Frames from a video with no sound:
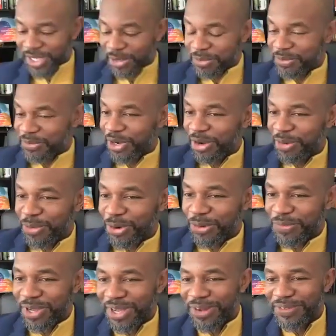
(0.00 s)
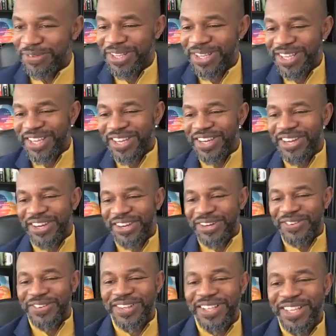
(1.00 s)
that was very profound.
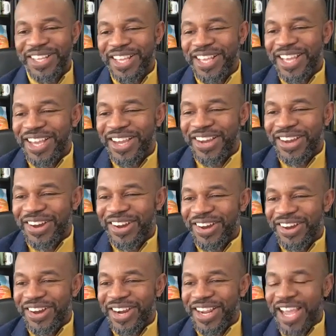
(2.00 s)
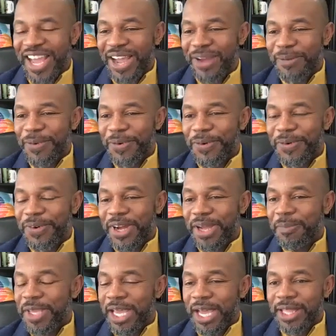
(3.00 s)
All right,
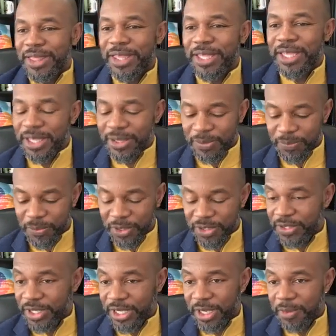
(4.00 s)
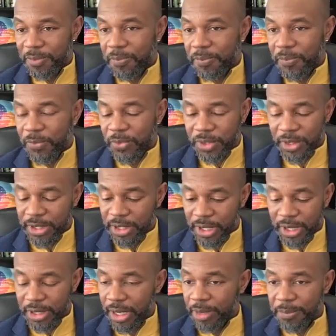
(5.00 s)
I think once again,
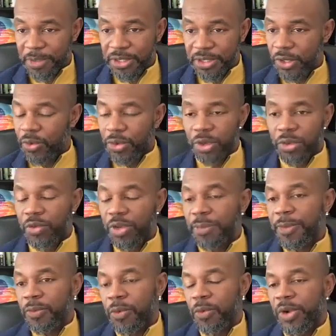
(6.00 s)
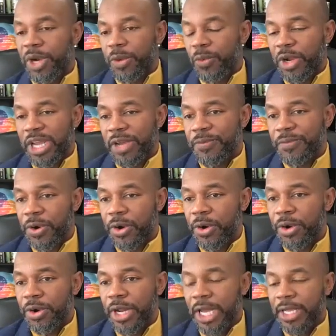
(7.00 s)
I'm in total agreement with what I've
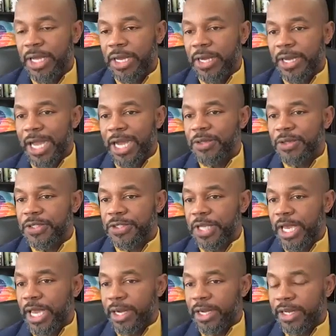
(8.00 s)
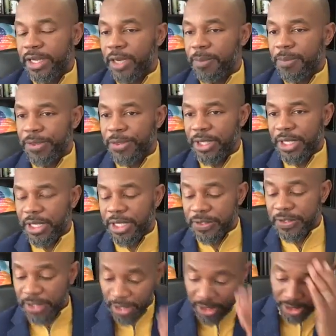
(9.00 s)
heard. I'll just add a couple of
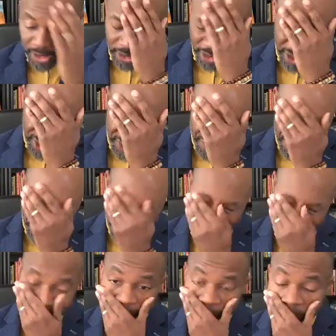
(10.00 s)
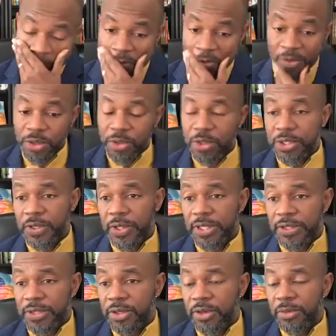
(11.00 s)
things. And you alluded to
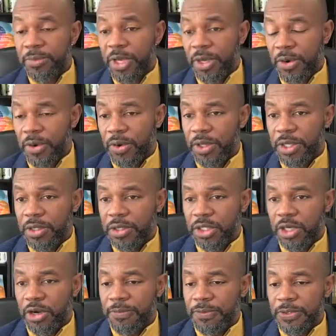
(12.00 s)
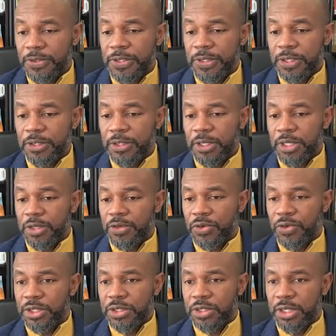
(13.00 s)
this a little bit earlier, Jarvis and
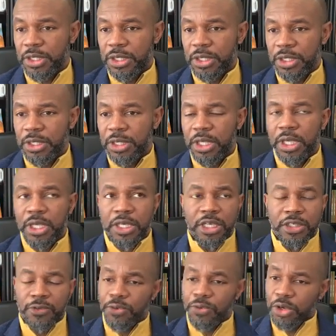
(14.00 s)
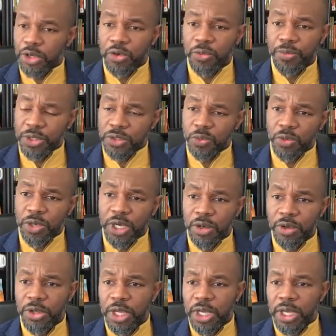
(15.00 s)
Trisha and Dr. Floyd Cooper as
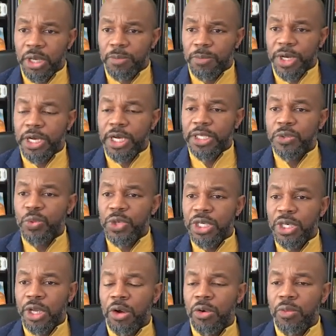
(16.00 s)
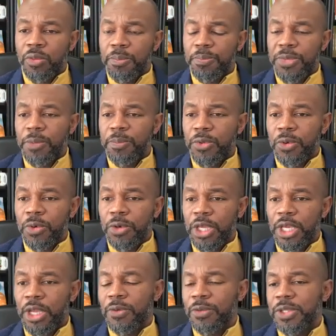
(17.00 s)
well. Because we know when people
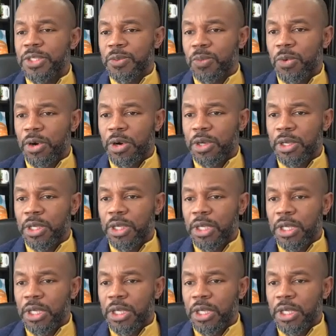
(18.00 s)
hear this work,